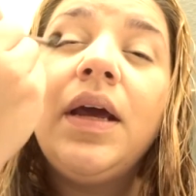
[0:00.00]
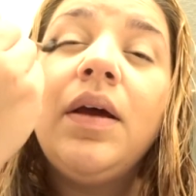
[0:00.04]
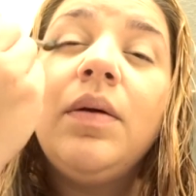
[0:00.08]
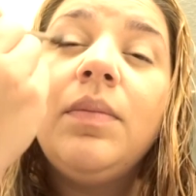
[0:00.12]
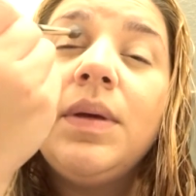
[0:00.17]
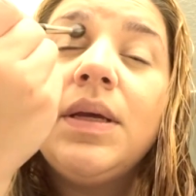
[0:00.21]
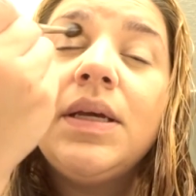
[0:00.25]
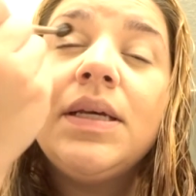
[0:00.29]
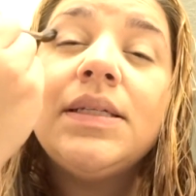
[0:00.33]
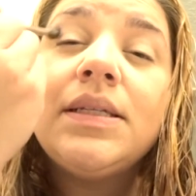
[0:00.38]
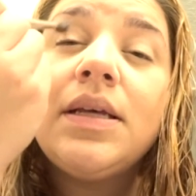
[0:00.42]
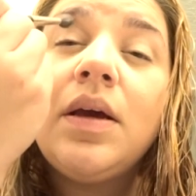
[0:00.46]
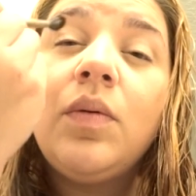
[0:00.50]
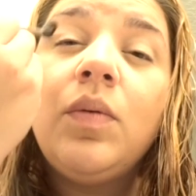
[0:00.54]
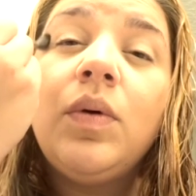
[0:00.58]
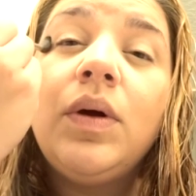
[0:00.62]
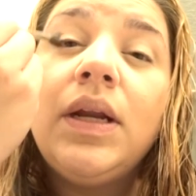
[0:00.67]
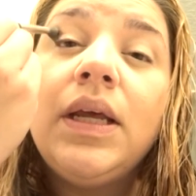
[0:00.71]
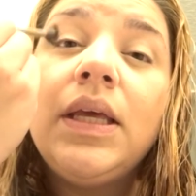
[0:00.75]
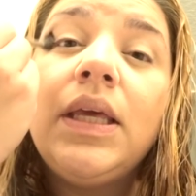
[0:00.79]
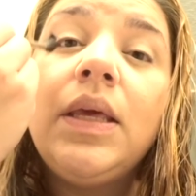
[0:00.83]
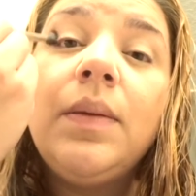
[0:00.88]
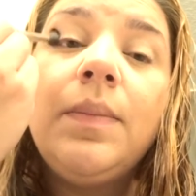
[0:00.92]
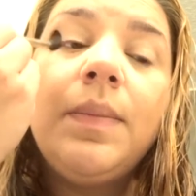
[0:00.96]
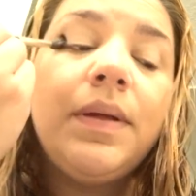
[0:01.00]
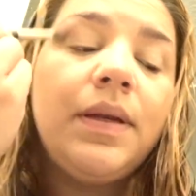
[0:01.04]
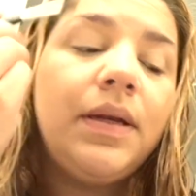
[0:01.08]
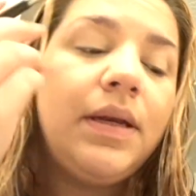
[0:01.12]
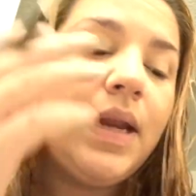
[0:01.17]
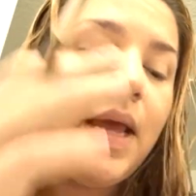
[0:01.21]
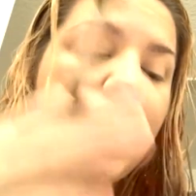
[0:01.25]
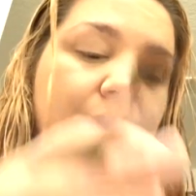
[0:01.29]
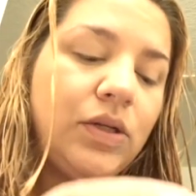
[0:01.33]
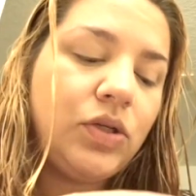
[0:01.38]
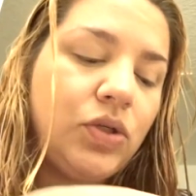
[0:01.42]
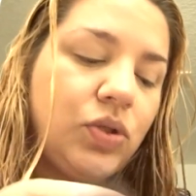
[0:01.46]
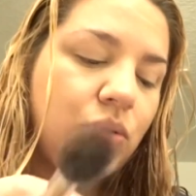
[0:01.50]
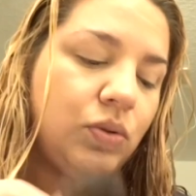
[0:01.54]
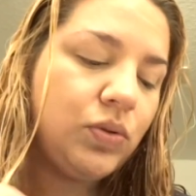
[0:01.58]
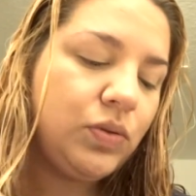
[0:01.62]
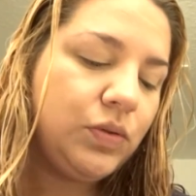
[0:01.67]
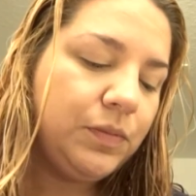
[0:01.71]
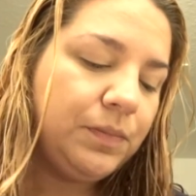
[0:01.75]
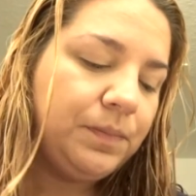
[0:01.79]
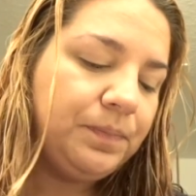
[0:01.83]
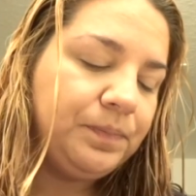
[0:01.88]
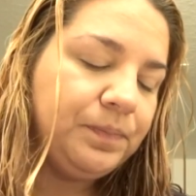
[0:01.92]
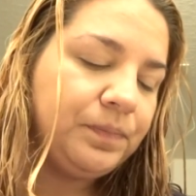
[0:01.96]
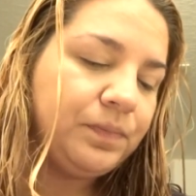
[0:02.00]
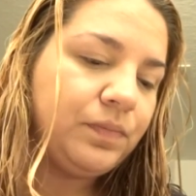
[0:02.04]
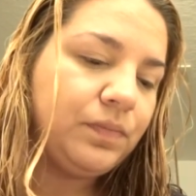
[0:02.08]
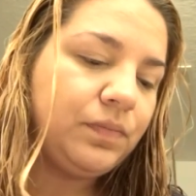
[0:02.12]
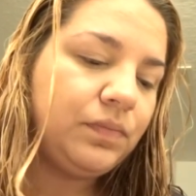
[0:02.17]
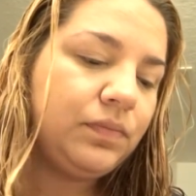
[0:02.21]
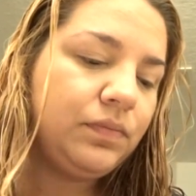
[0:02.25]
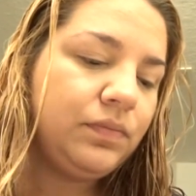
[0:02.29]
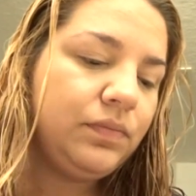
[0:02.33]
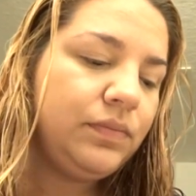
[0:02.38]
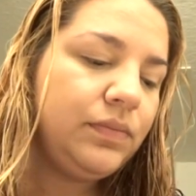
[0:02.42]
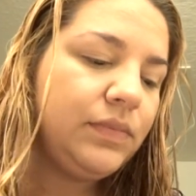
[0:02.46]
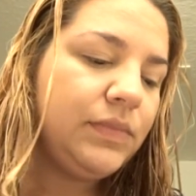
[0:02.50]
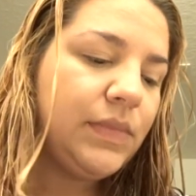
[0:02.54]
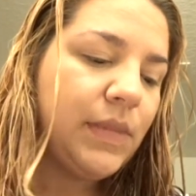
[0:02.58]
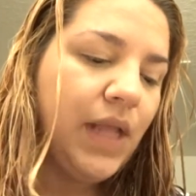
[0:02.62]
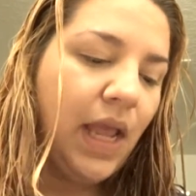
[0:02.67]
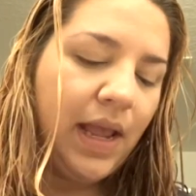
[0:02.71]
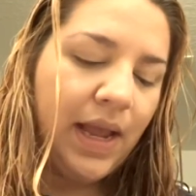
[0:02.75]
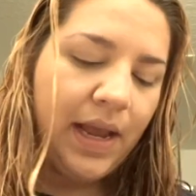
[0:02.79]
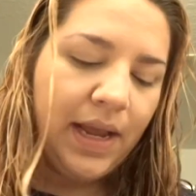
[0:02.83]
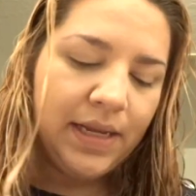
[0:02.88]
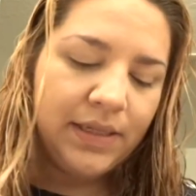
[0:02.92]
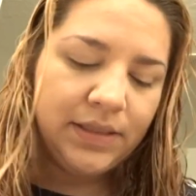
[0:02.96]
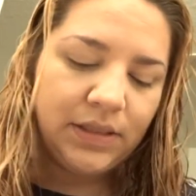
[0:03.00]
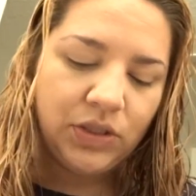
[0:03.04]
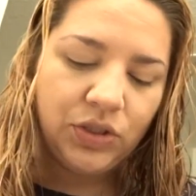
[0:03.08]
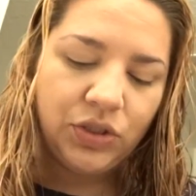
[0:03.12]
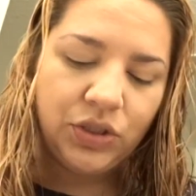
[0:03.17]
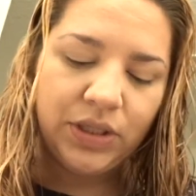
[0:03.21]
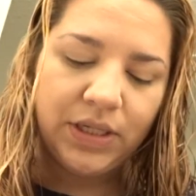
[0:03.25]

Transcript: now, because I want to keep it natural as a